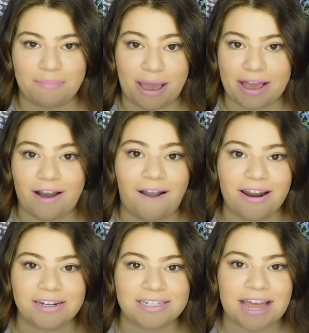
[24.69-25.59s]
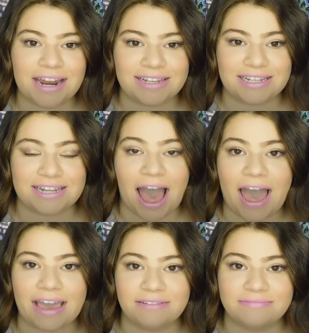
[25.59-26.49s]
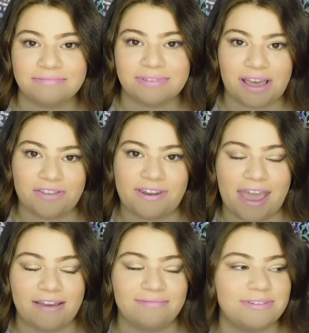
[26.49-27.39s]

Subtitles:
my car decided to die the other day.